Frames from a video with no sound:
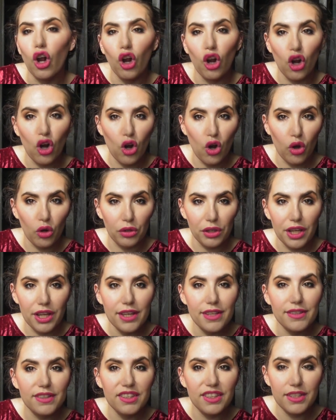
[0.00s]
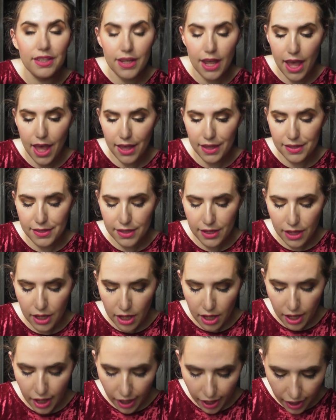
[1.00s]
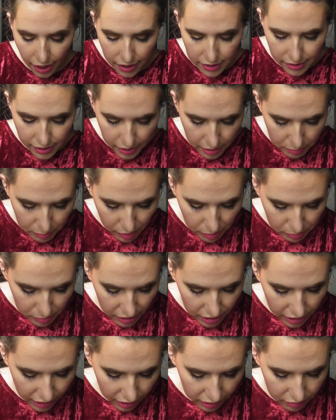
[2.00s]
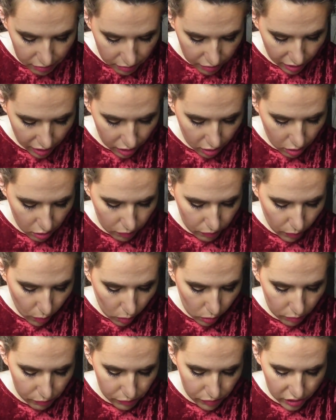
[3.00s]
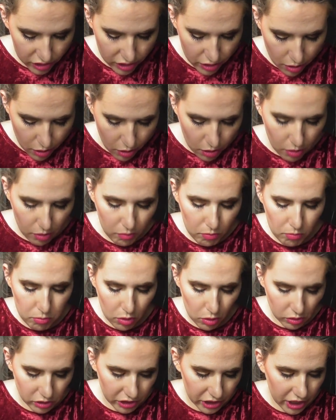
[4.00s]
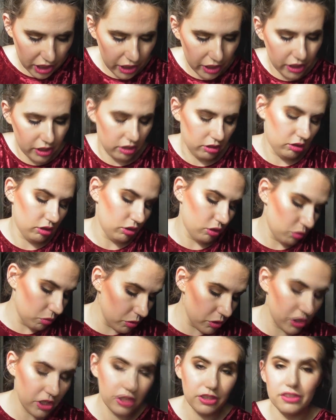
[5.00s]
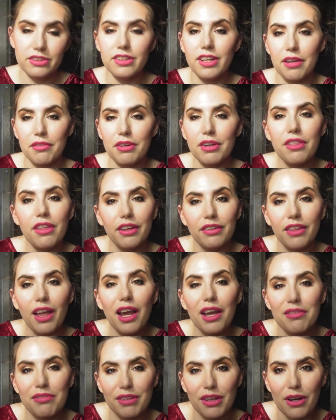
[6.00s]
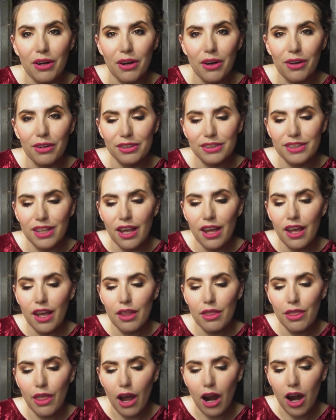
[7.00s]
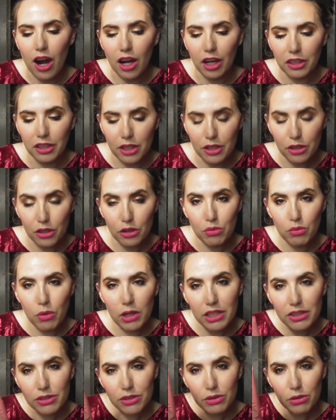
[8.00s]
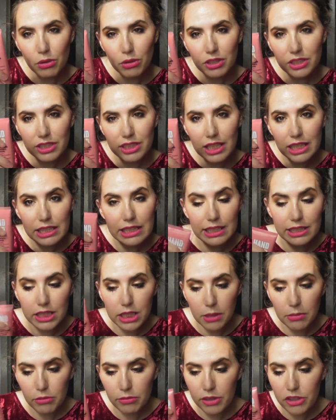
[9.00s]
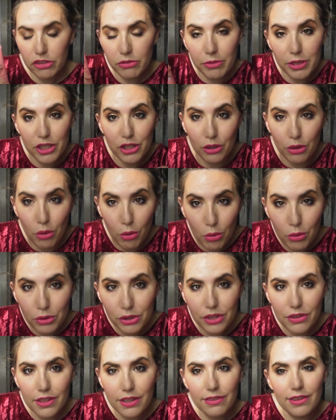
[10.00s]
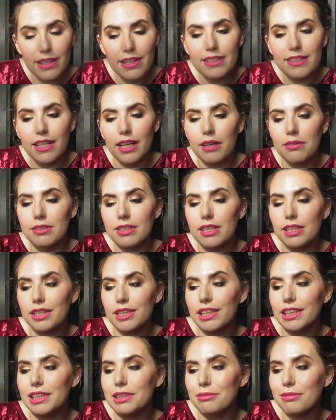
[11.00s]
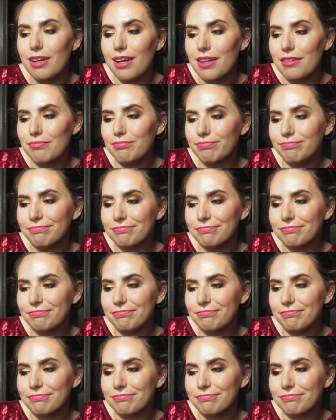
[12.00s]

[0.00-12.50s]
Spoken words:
gone. It is dead. And it made me kind of think of all of the body care and lotions and everything that I've got that aren't quite as old as this, and some of which are older than this, and I was like, you know what,